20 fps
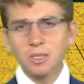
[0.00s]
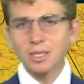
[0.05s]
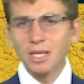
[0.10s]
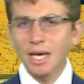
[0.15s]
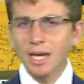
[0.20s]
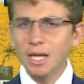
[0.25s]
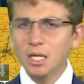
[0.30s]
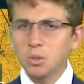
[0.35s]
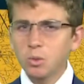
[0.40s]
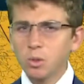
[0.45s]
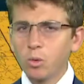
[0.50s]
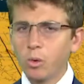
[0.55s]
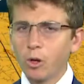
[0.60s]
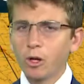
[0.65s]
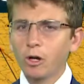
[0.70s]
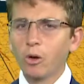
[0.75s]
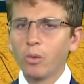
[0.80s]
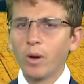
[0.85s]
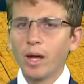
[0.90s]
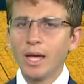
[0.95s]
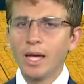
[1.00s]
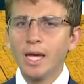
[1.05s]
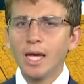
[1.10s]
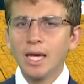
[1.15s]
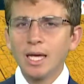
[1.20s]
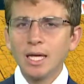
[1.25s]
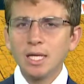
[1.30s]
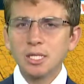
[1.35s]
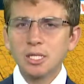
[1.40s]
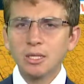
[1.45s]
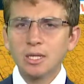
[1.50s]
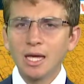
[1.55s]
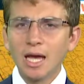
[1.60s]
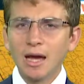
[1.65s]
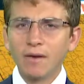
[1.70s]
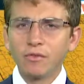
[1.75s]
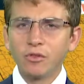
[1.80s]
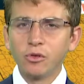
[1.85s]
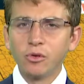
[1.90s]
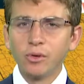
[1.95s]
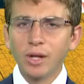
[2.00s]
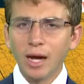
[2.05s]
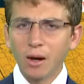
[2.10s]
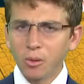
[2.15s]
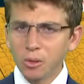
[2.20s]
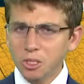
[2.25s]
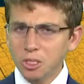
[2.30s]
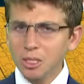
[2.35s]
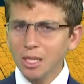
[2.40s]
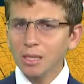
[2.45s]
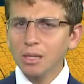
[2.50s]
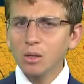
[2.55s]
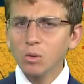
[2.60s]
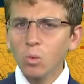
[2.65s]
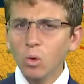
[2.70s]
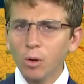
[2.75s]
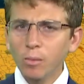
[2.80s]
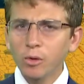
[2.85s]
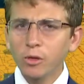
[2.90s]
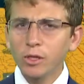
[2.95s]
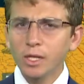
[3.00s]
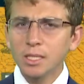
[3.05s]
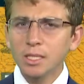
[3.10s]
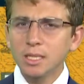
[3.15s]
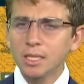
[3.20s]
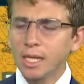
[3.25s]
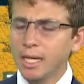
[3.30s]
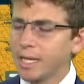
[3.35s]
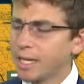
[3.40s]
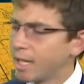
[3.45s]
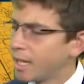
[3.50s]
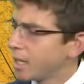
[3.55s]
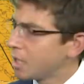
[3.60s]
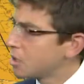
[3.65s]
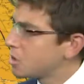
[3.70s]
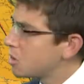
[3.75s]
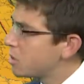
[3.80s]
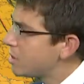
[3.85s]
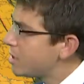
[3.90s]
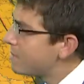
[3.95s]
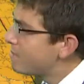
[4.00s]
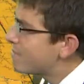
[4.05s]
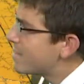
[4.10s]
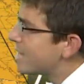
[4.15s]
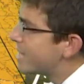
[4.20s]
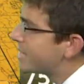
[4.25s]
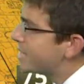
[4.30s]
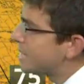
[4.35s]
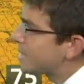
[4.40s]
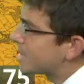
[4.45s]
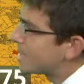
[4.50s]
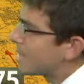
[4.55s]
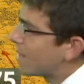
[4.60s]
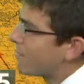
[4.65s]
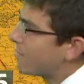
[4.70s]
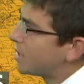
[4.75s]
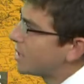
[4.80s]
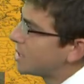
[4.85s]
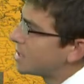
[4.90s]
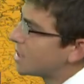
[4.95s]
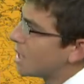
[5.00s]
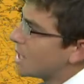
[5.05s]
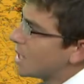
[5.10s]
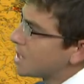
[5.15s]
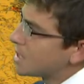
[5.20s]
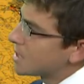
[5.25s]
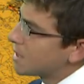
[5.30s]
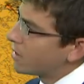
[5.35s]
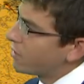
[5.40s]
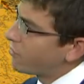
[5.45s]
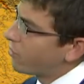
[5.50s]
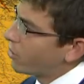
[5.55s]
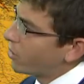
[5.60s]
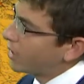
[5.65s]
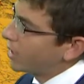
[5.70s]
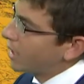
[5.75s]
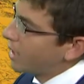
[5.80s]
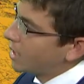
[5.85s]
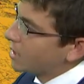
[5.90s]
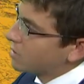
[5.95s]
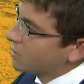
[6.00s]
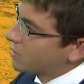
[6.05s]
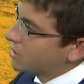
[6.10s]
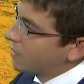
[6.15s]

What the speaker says: And then as we work our way into the afternoon hours, slightly warmer than today, getting into the mid 70s, 74 in Gainesville,